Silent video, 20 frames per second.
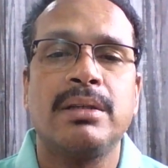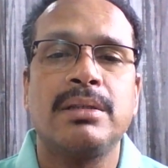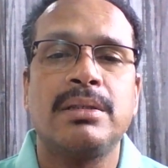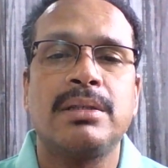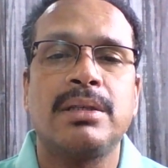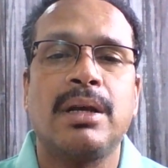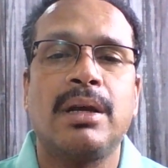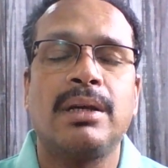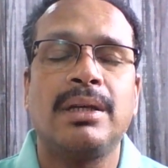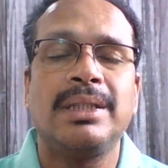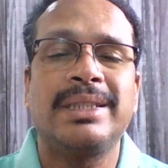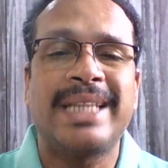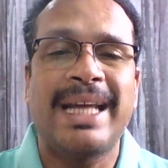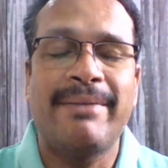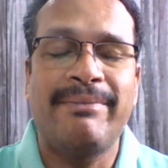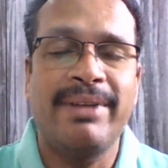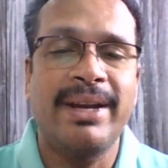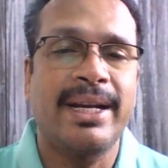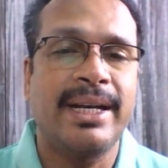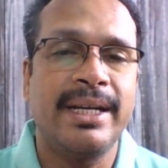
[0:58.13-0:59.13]
salt
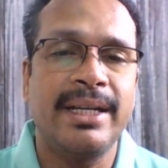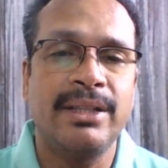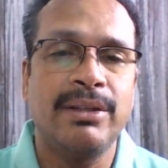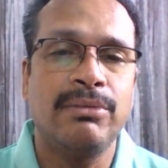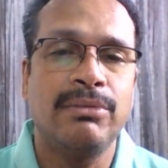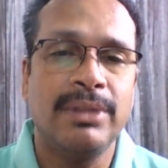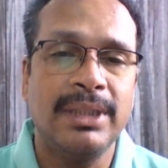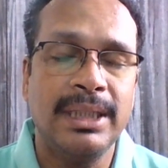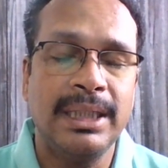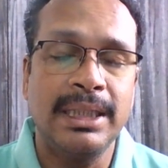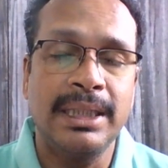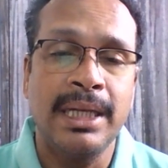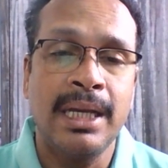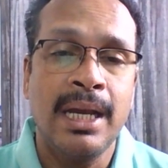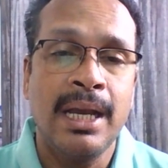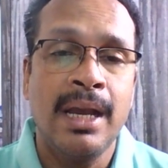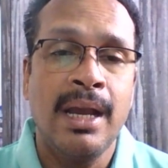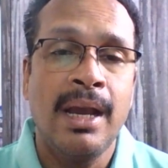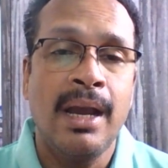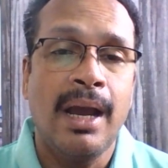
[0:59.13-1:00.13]
affected in the world.
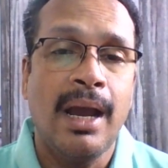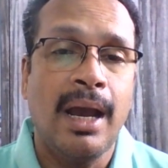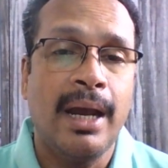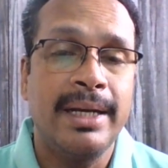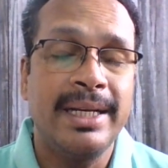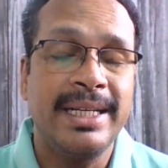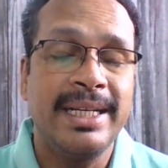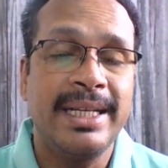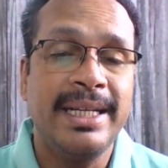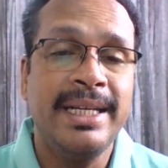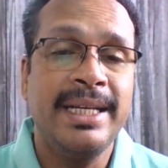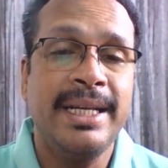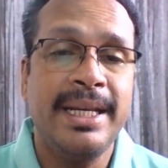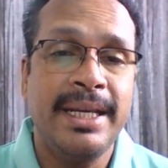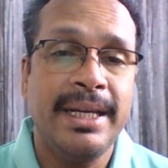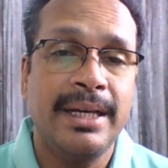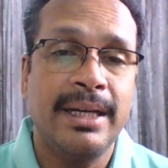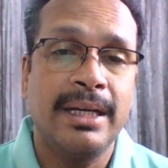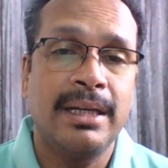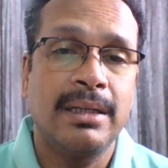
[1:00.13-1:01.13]
And in
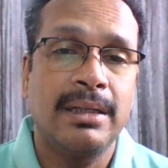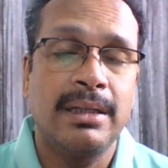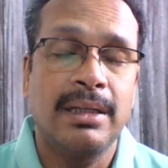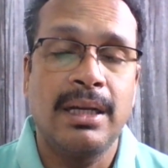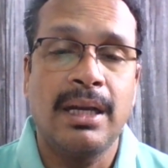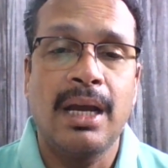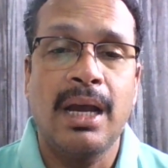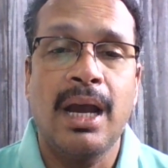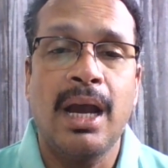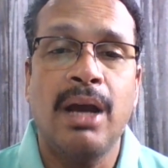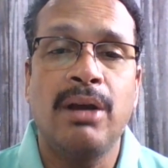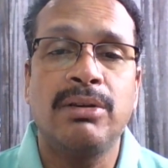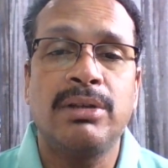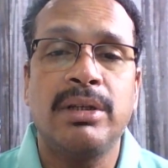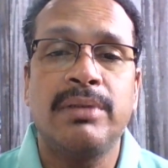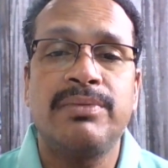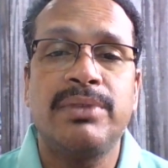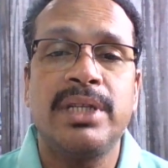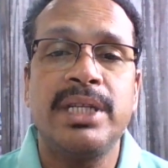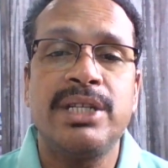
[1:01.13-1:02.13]
India, out
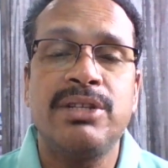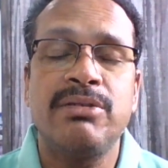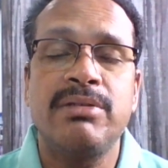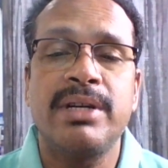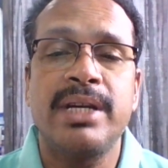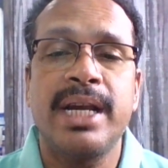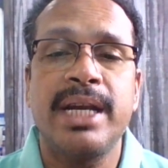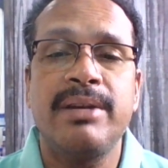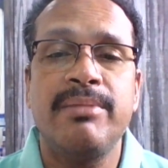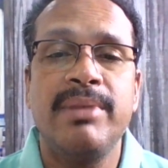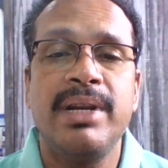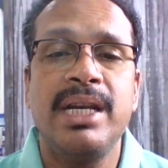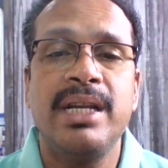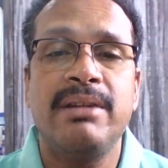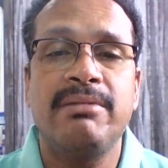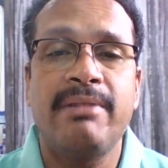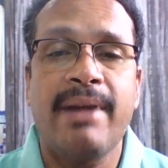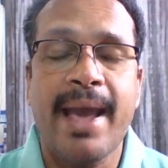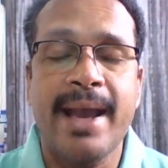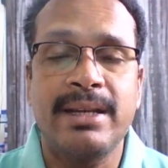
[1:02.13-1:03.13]
of 329
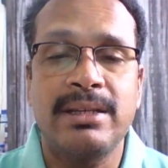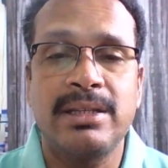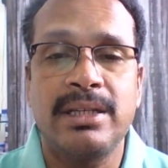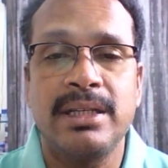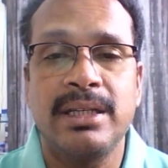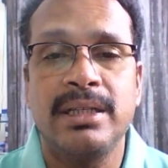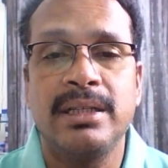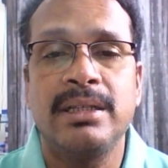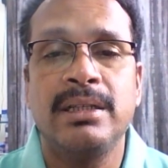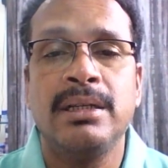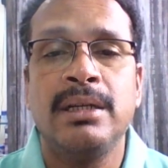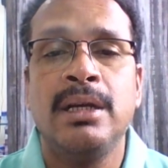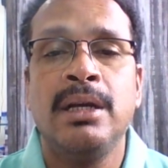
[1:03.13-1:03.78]
million hectares,